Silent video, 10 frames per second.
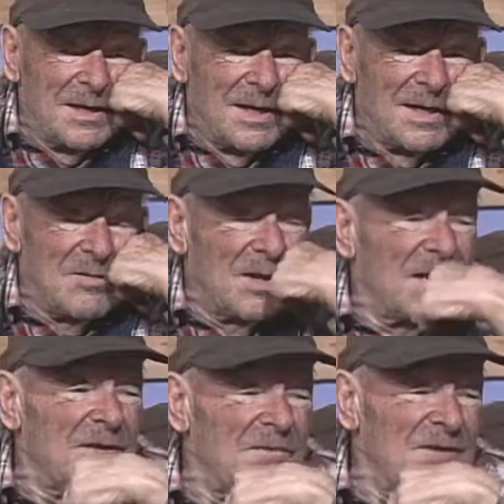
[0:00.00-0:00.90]
and he said,
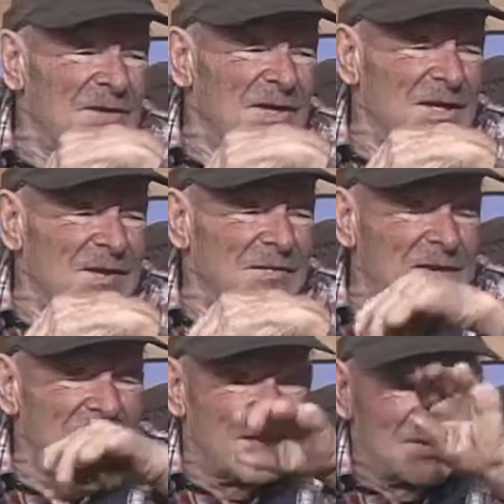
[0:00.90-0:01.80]
any physical
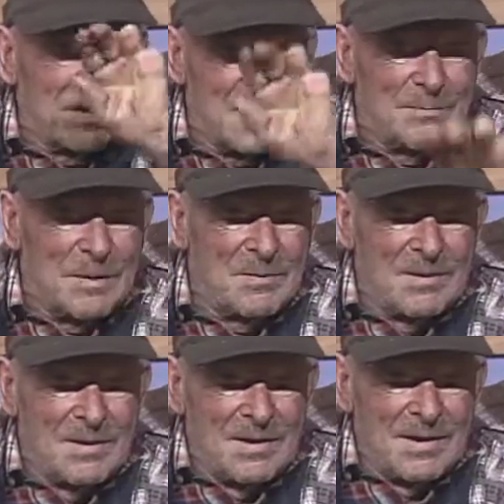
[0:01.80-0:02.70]
defects? And I just laid my
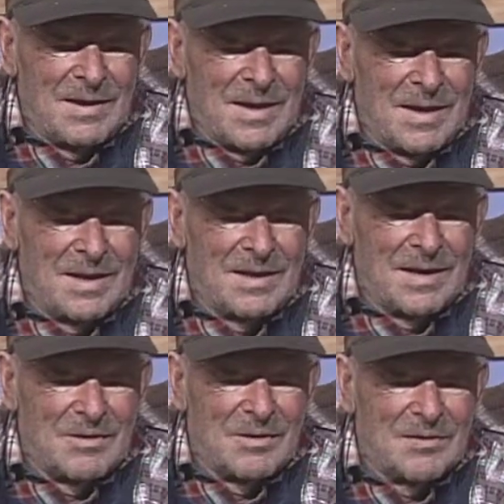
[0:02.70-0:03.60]
hand
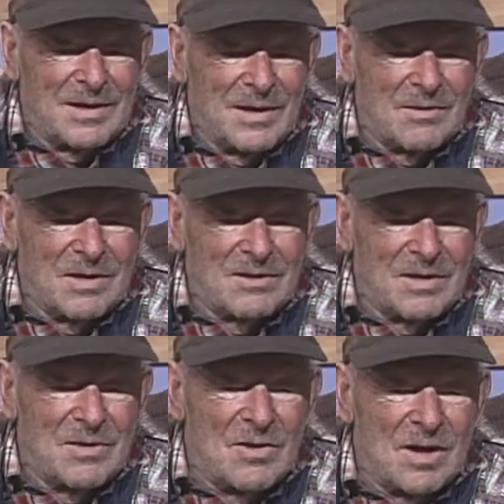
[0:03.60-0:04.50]
down on the counter, and they
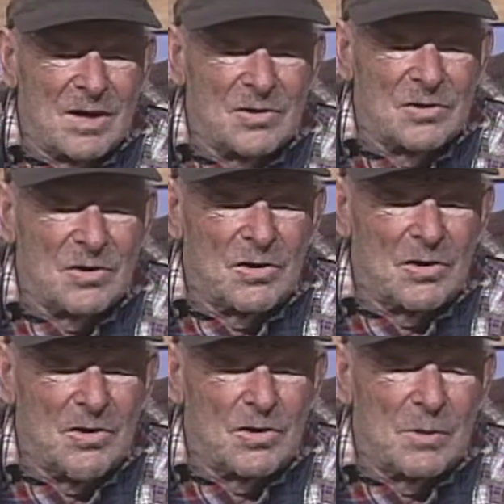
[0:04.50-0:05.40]
said, not unless you call
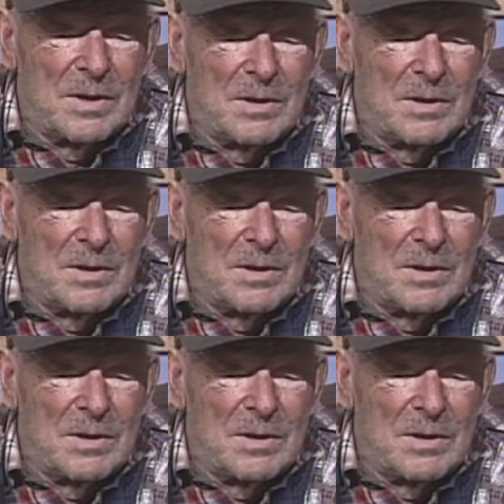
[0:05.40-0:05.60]
one.